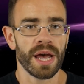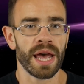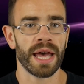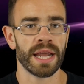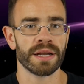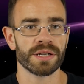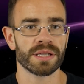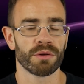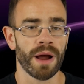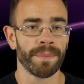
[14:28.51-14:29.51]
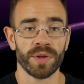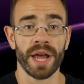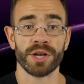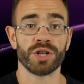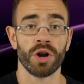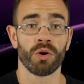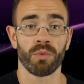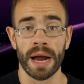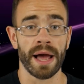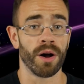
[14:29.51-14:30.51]
And just the reputation
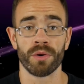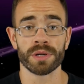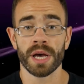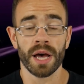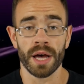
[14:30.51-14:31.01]
around